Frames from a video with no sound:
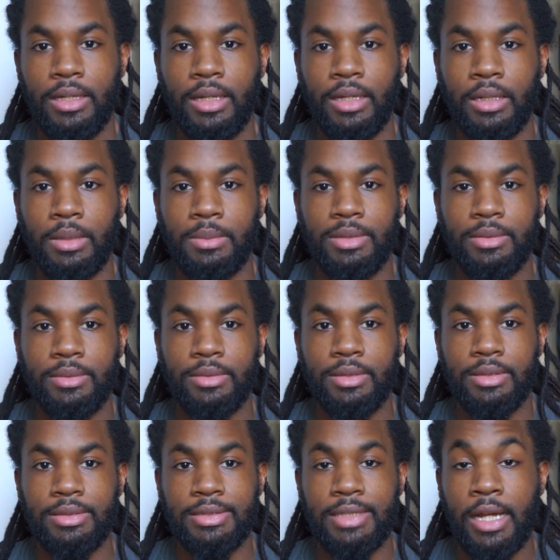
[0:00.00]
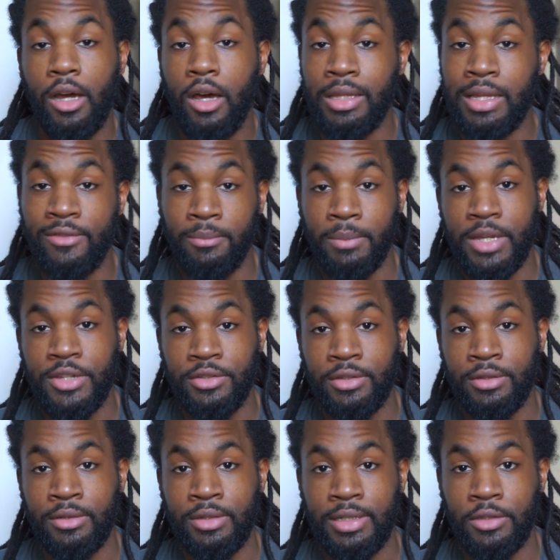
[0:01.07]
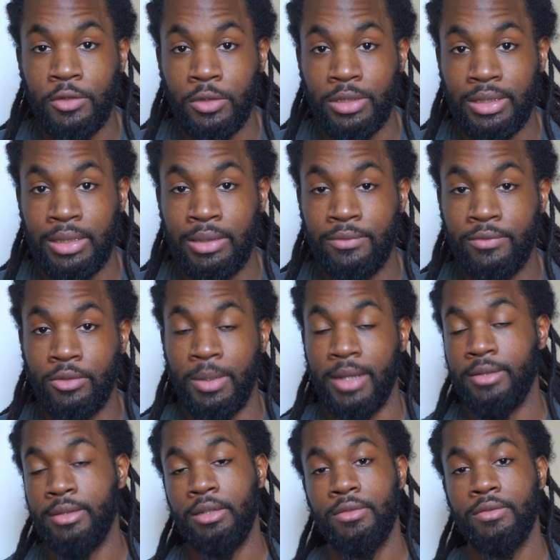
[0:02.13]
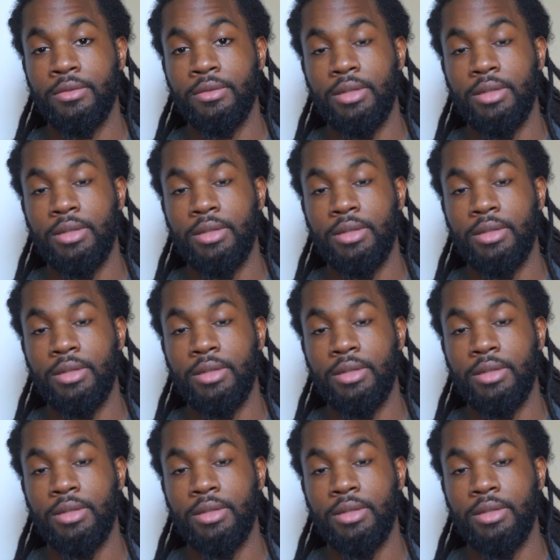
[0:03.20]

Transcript: Um, not all the information is going to come from myself.